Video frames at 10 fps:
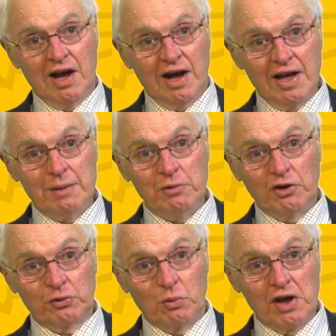I am
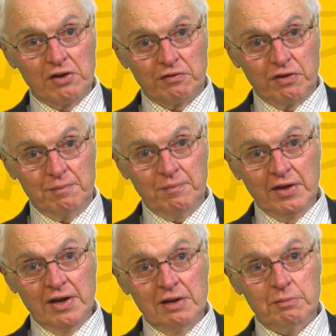not one of them,
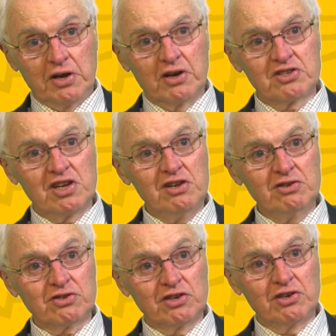because he
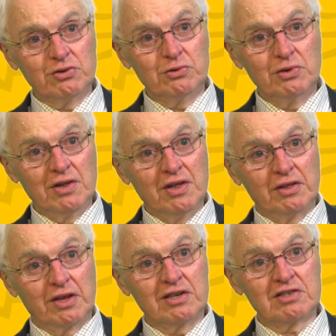used to do
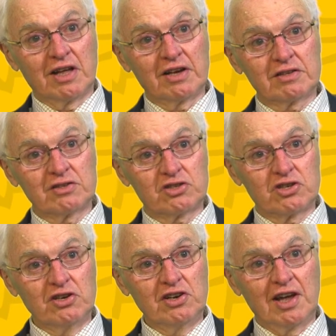things like
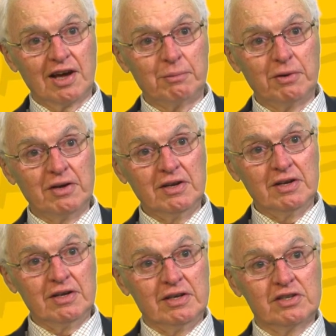turning up
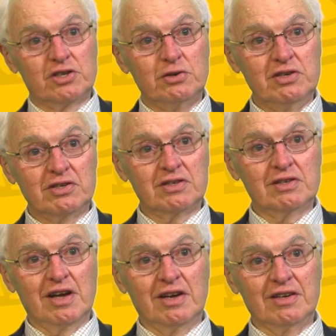to
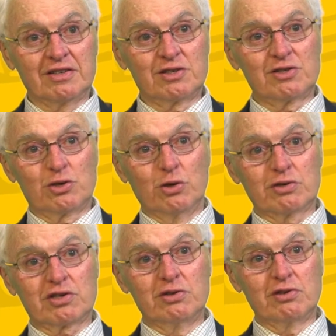
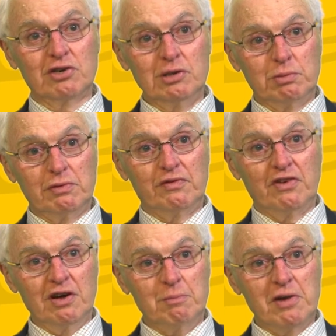talk to a group of
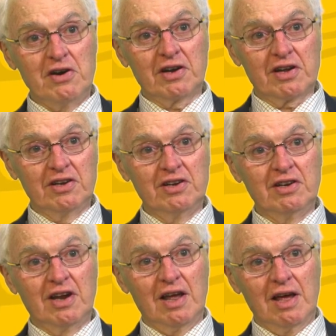
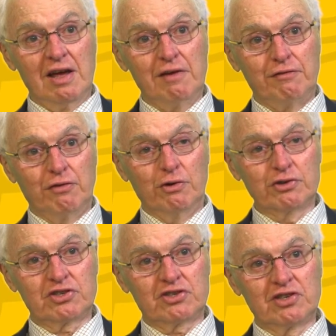American Air
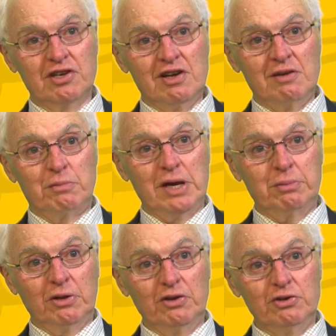Force
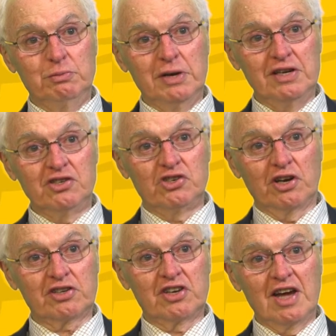people who'd been
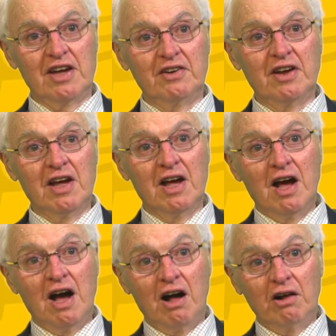shot down,
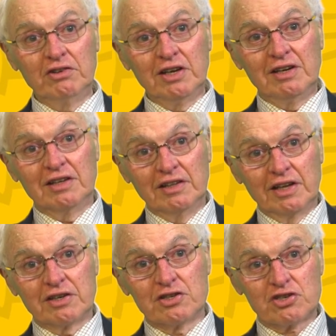holding
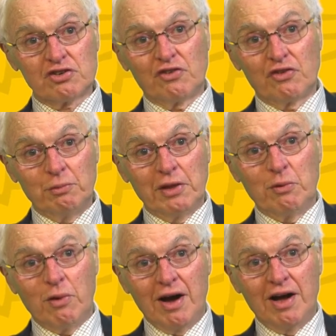letters from their
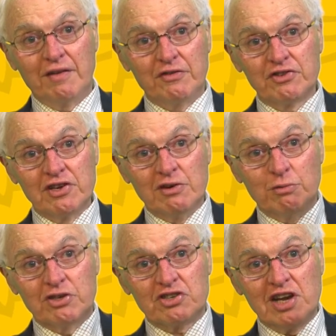wives,
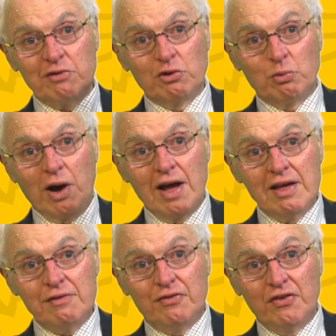which he would
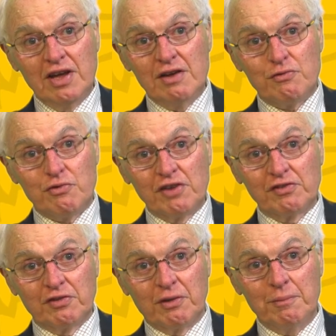wave in
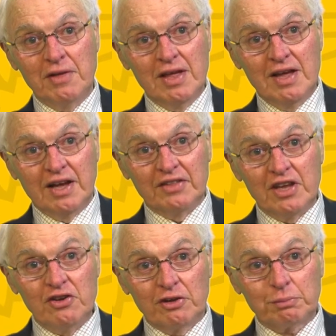front of them and
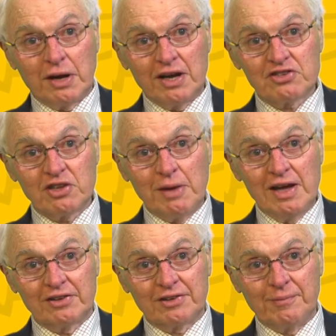then not pass them
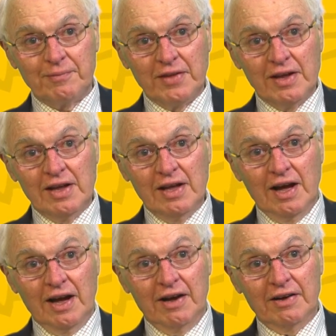out.
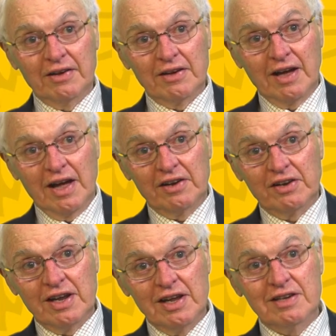And
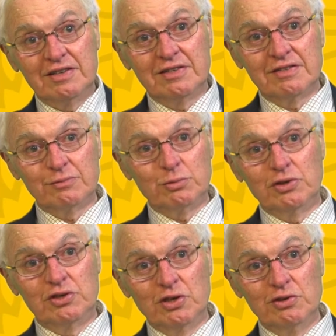he
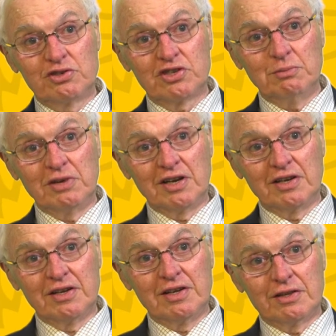would do similar
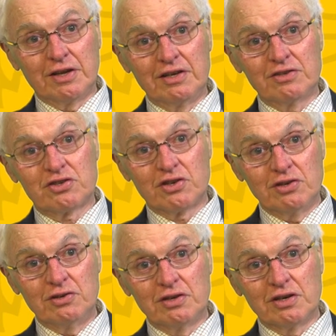things
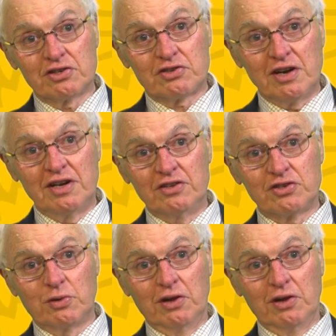to Australians.